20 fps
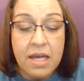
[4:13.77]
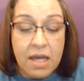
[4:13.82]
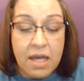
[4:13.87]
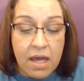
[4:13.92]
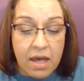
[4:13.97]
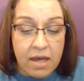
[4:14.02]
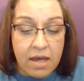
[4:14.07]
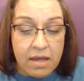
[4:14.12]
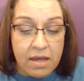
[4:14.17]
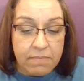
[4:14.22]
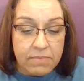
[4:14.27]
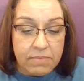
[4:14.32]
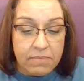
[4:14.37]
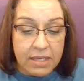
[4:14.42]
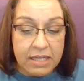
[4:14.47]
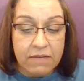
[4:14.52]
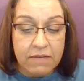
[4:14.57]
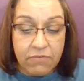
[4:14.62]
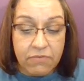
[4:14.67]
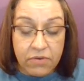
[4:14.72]

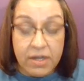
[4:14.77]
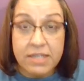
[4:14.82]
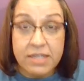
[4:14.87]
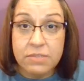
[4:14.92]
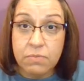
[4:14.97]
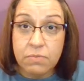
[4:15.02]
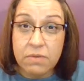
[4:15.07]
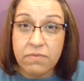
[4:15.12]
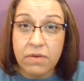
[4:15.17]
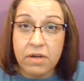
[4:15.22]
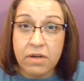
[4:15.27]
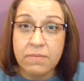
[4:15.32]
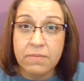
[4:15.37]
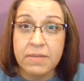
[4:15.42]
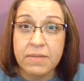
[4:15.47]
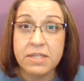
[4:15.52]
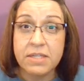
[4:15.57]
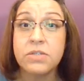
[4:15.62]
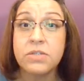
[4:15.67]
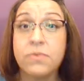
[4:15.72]
lucky for us, we've already
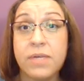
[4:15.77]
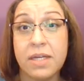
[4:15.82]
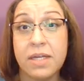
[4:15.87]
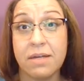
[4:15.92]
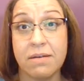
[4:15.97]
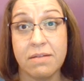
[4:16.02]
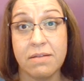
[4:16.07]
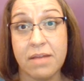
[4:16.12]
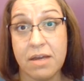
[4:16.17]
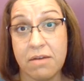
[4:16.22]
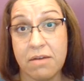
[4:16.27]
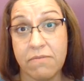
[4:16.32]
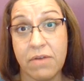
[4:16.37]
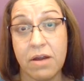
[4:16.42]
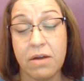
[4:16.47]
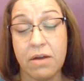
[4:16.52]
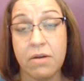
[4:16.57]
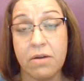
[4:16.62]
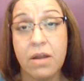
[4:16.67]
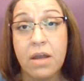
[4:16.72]
been doing a lot of
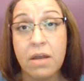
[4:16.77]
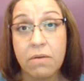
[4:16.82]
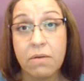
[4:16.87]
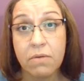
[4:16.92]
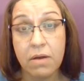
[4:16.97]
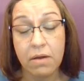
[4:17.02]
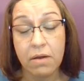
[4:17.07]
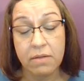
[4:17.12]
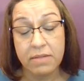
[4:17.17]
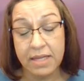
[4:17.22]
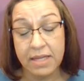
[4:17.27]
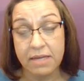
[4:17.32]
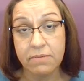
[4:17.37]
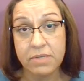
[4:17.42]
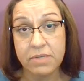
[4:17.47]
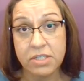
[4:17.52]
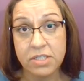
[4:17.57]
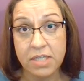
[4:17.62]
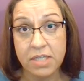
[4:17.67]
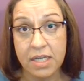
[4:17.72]
our
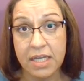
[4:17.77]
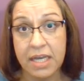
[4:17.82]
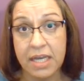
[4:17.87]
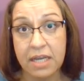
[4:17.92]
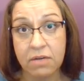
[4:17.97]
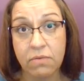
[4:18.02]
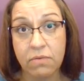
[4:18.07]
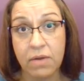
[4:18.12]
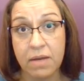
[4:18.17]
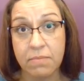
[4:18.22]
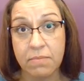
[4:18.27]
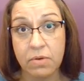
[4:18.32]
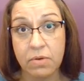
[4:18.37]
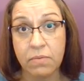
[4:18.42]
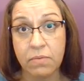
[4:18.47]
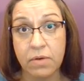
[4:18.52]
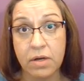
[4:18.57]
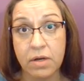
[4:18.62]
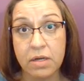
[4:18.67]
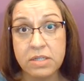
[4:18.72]
language study and
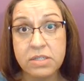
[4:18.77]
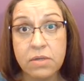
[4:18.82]
grammar work.